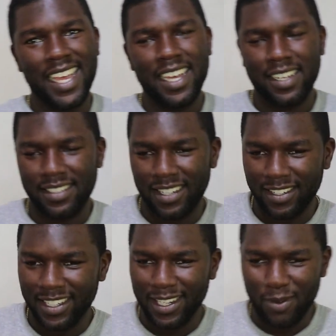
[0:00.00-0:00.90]
because they
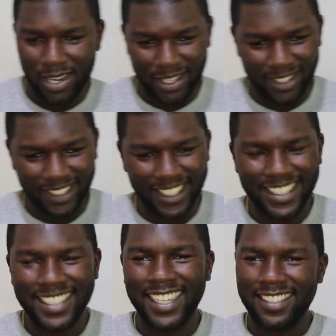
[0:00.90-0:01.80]
really want to
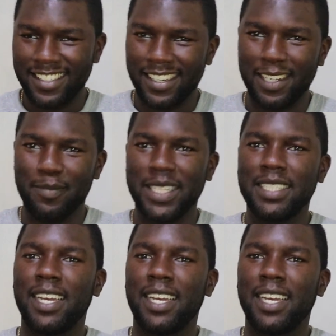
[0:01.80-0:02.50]
test your limits.